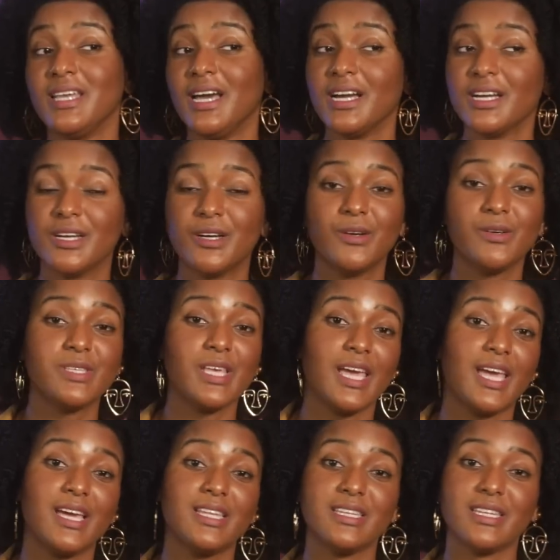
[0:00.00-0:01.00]
that goes
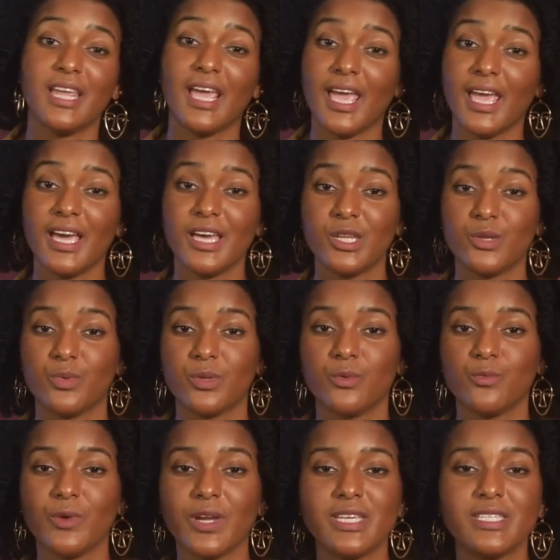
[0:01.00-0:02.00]
hand in hand with
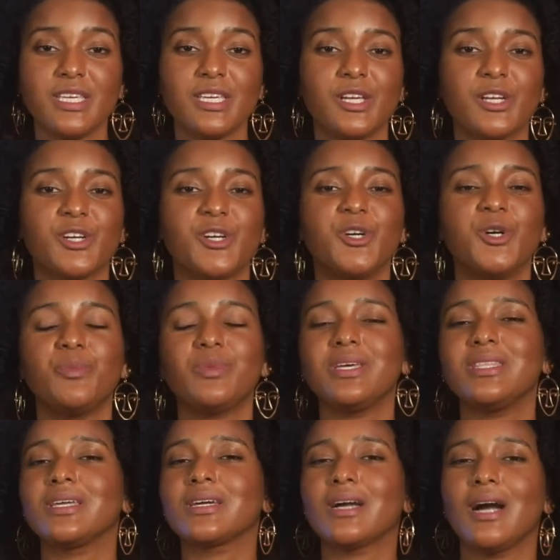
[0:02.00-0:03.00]
raising your hope
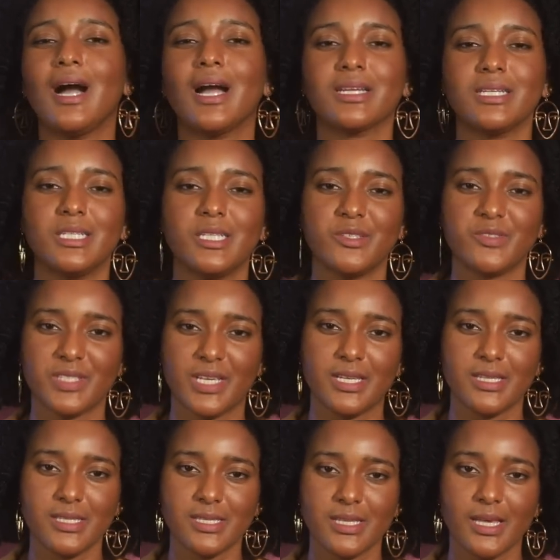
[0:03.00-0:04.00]
in the cognitive
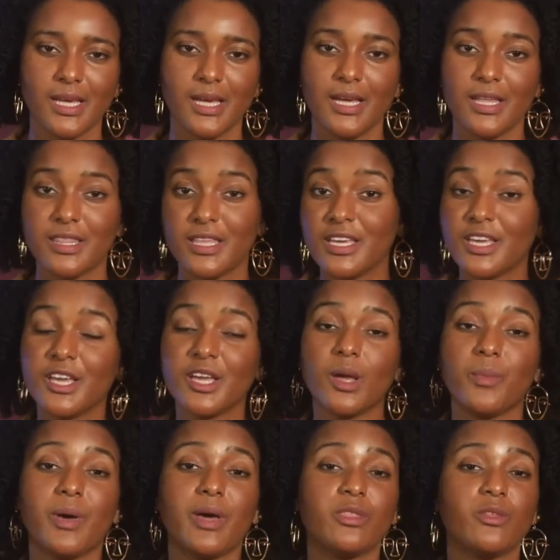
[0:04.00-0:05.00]
sense, thinking
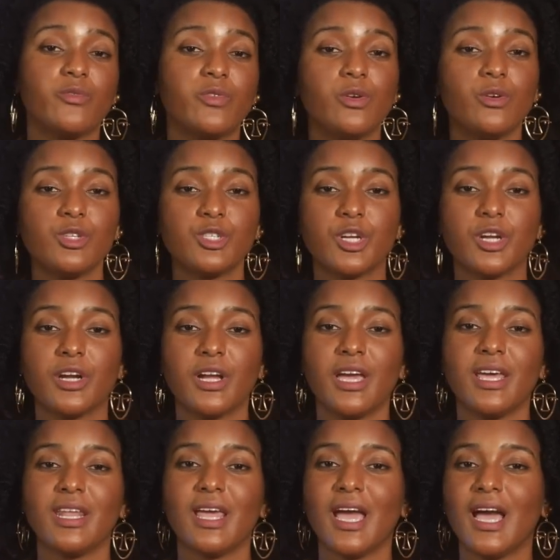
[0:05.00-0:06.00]
about the future
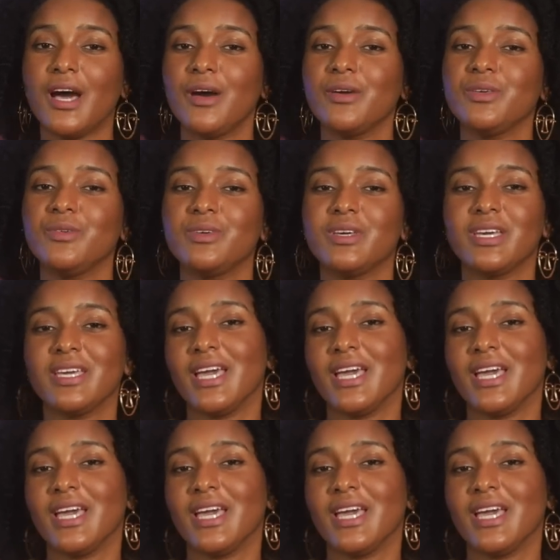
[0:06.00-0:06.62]
and how you can